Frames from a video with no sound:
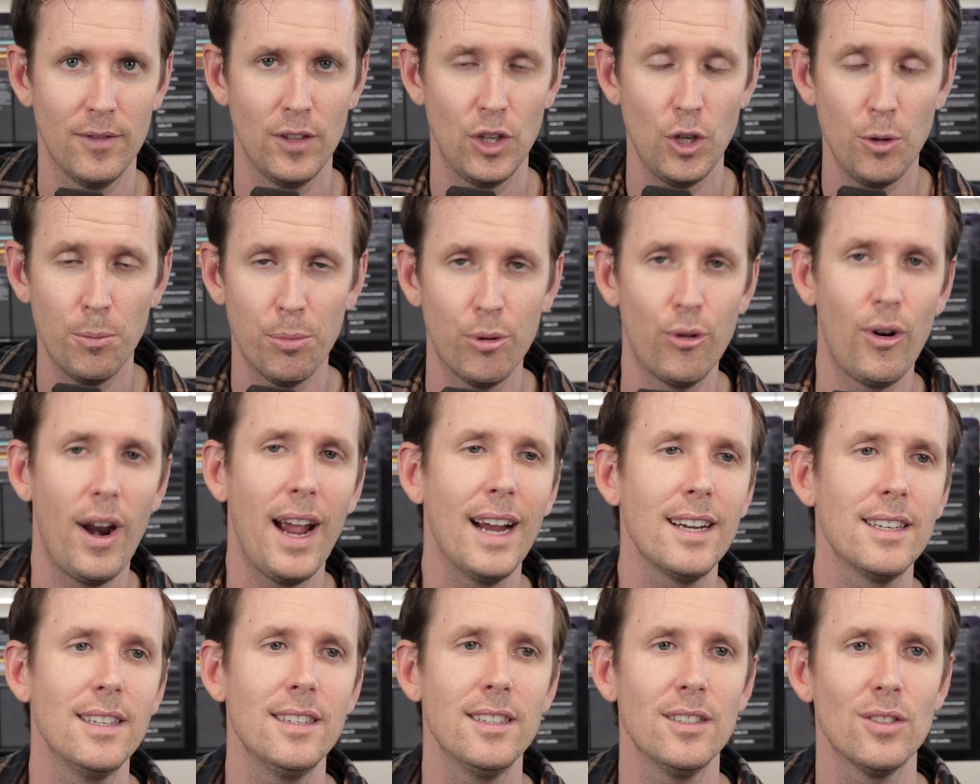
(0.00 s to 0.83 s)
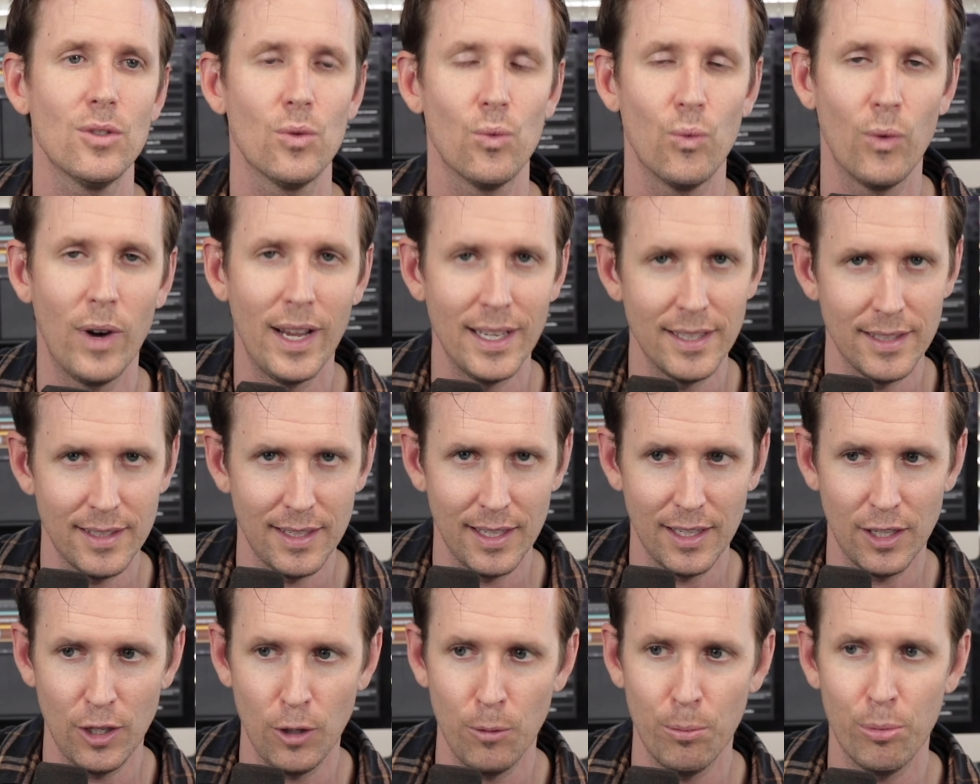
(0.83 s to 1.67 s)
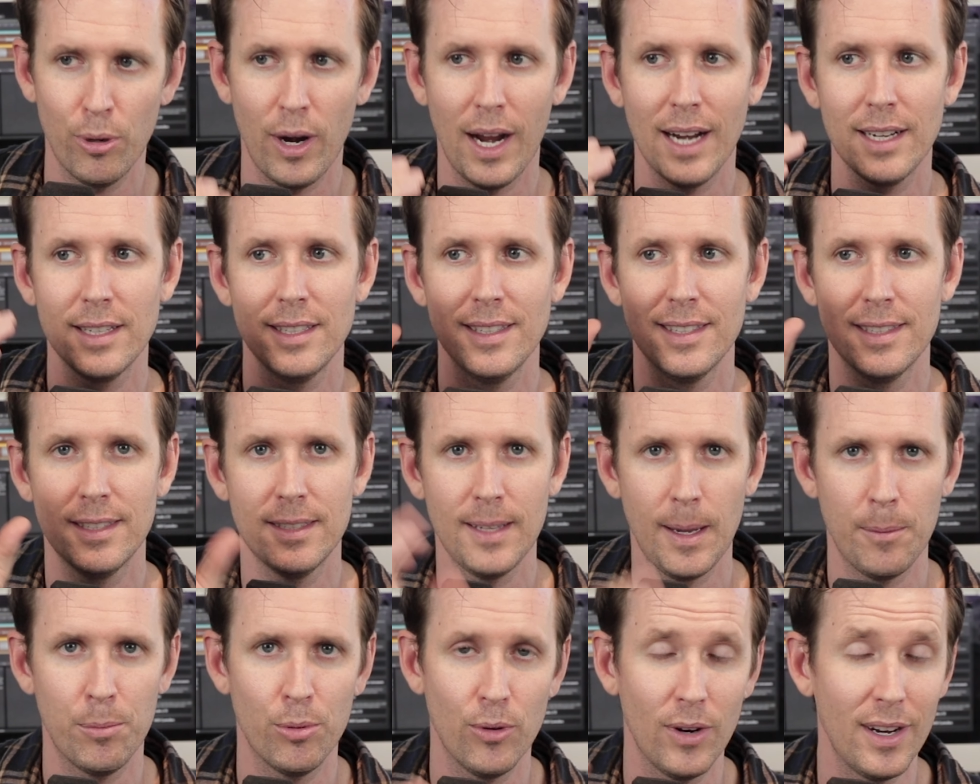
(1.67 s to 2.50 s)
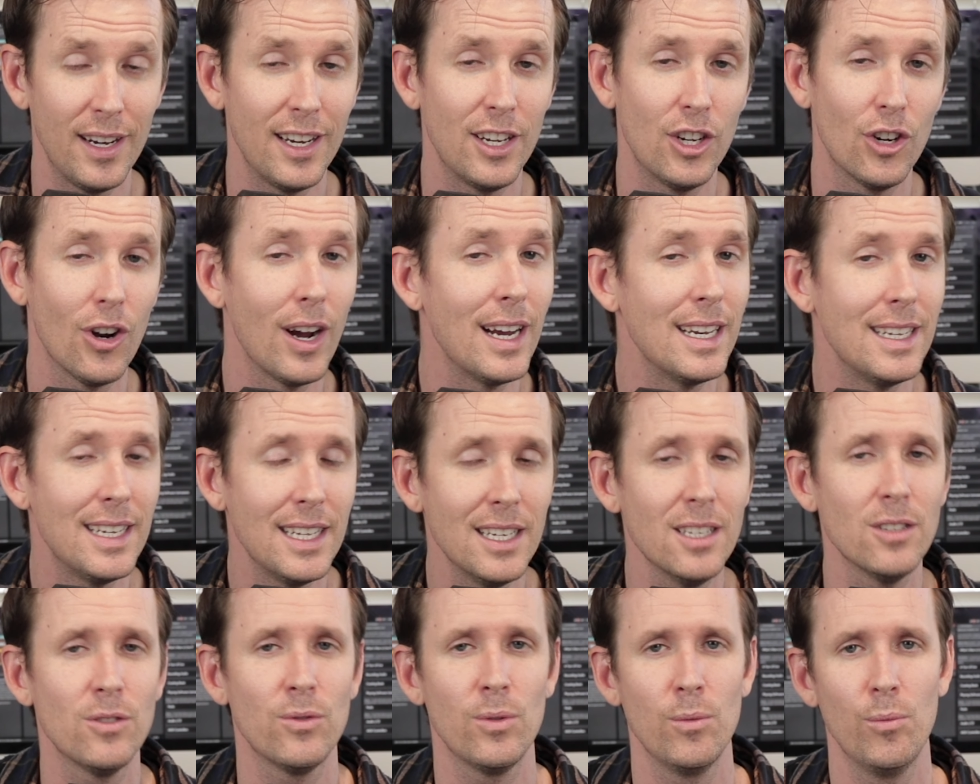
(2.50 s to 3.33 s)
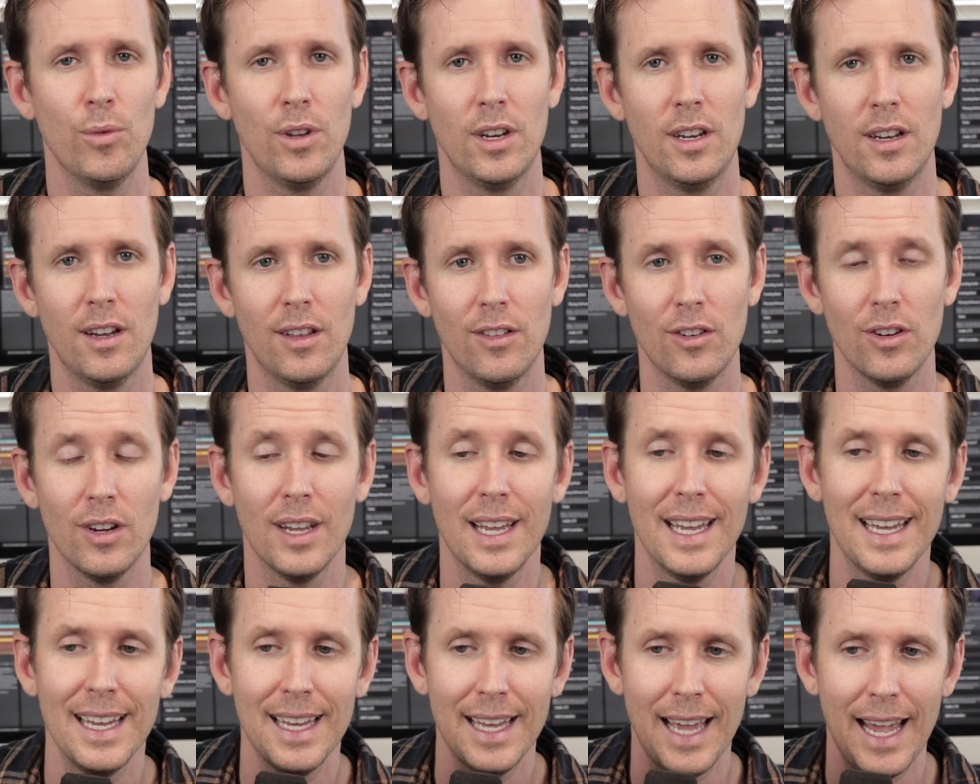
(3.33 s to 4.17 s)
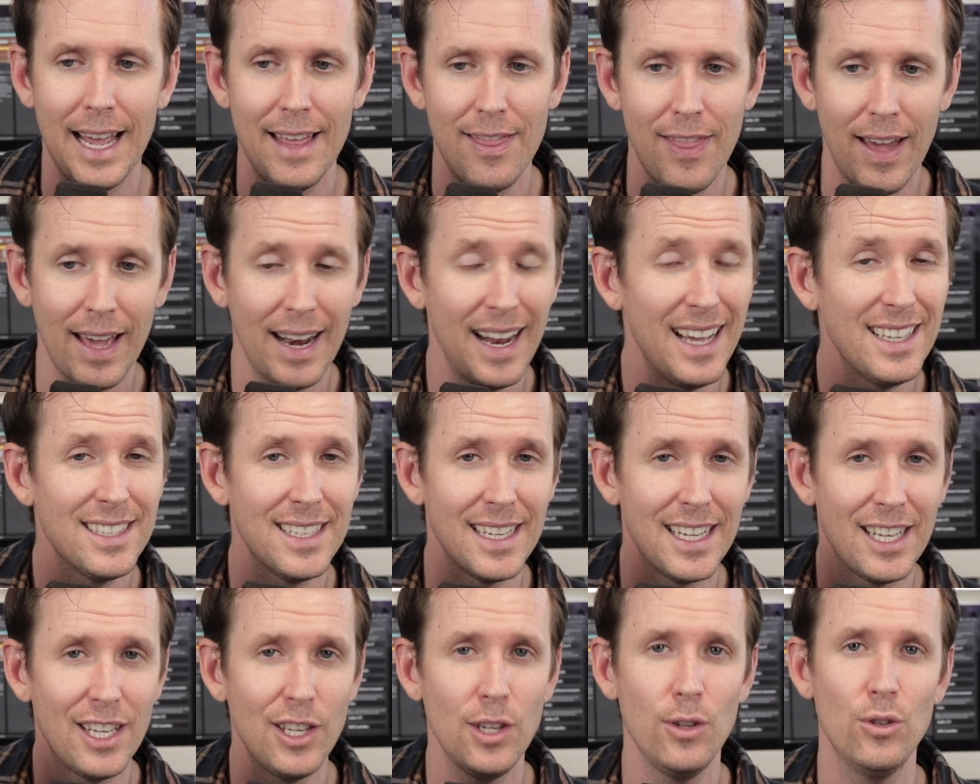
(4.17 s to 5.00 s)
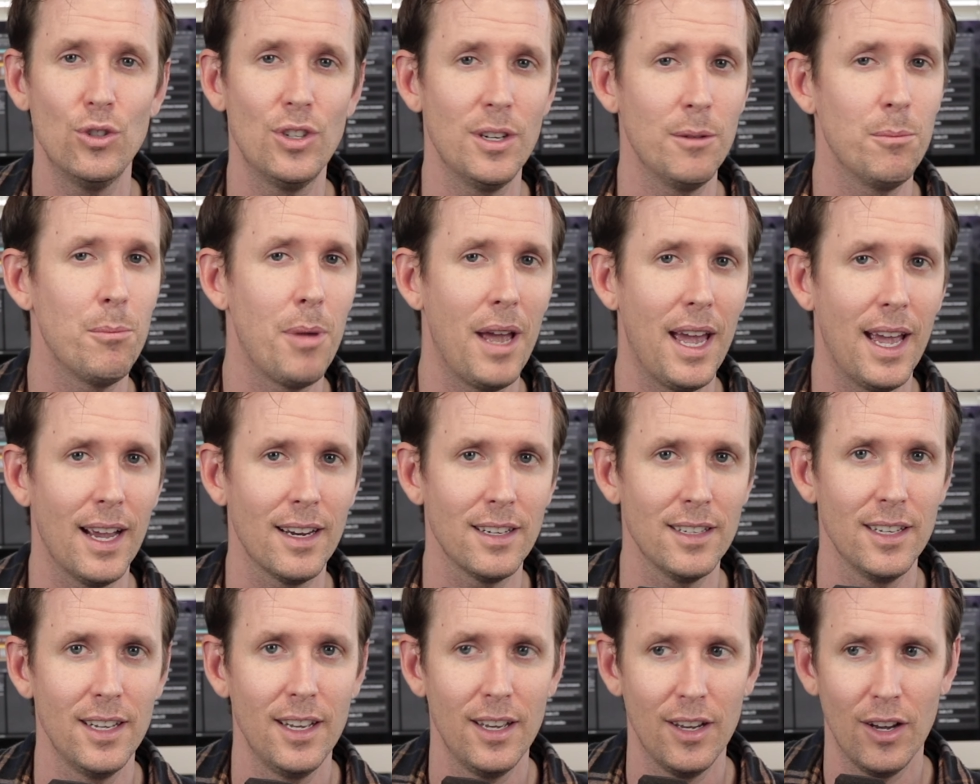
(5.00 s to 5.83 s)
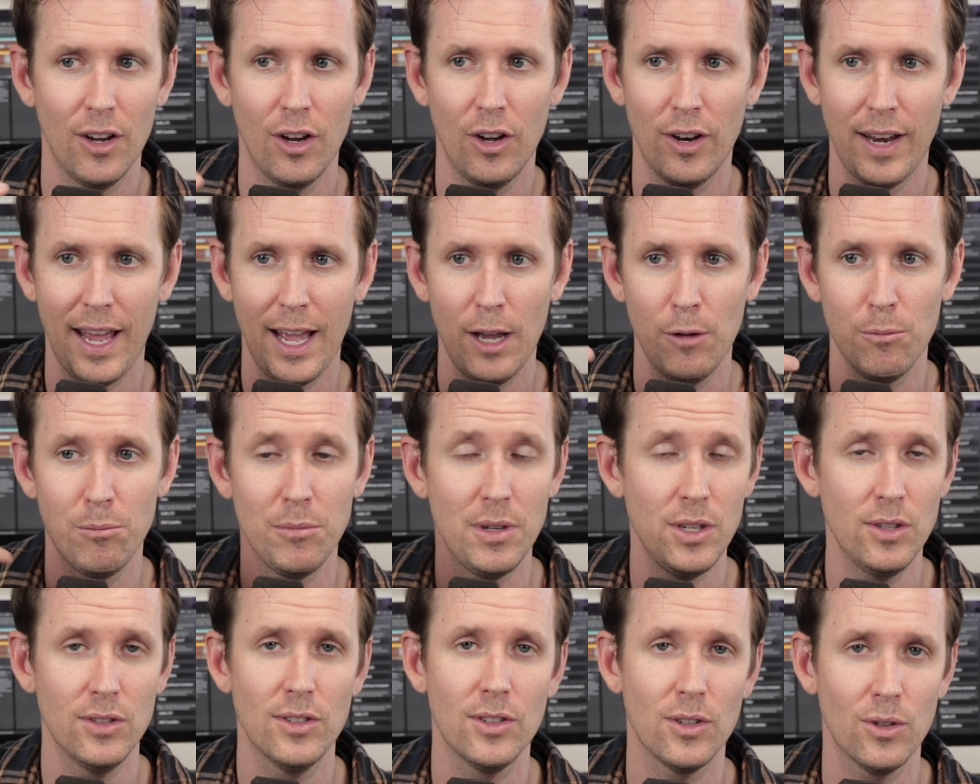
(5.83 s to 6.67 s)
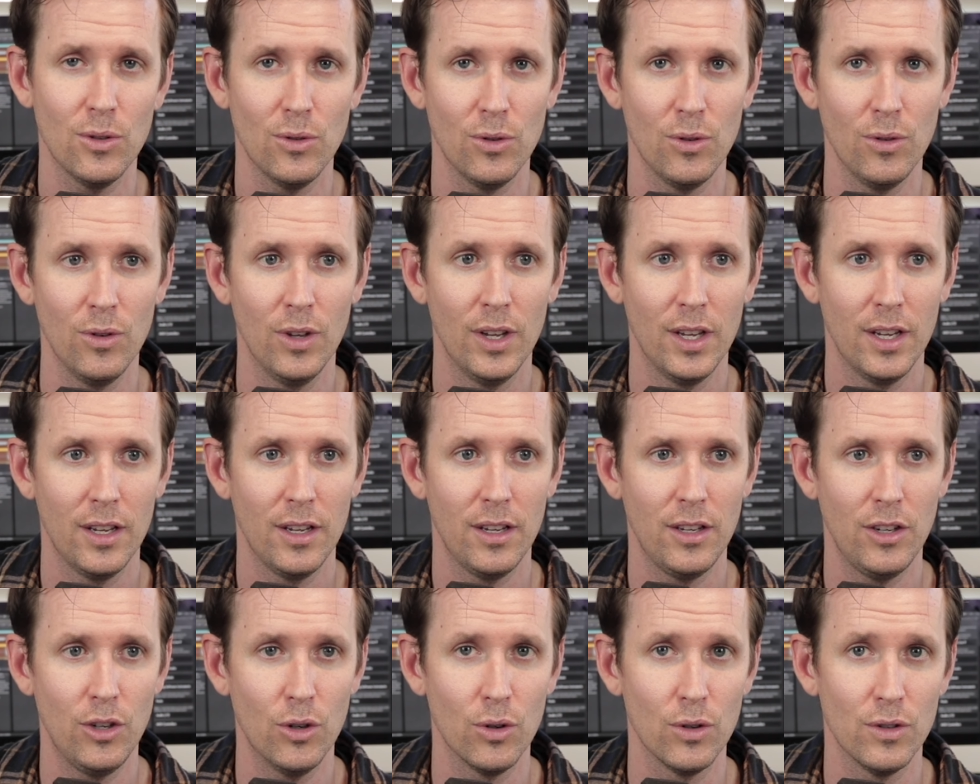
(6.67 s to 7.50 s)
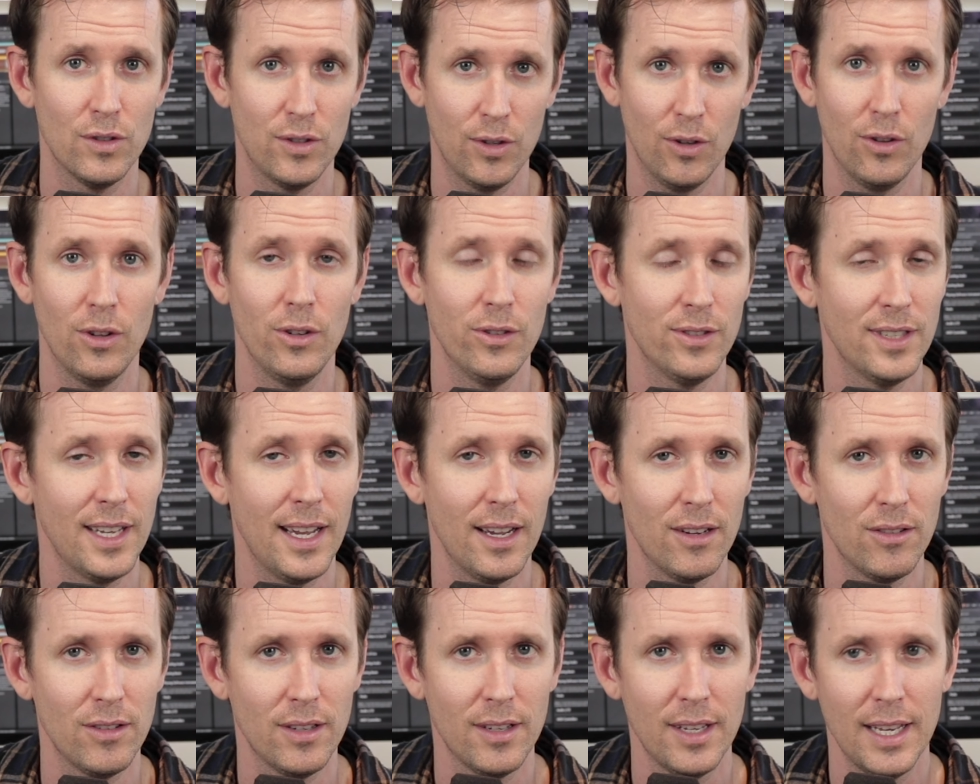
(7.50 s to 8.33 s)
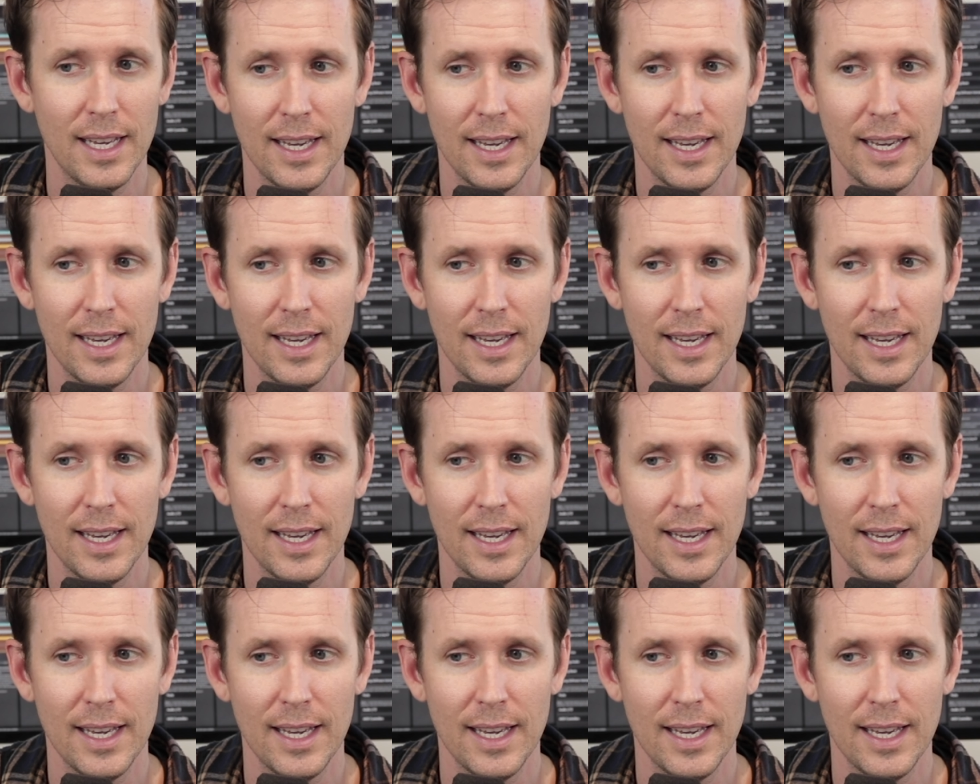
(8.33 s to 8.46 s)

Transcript: You practice resting, you practice separating your ideas from one another, and that has a huge impact on how musical your solo sound.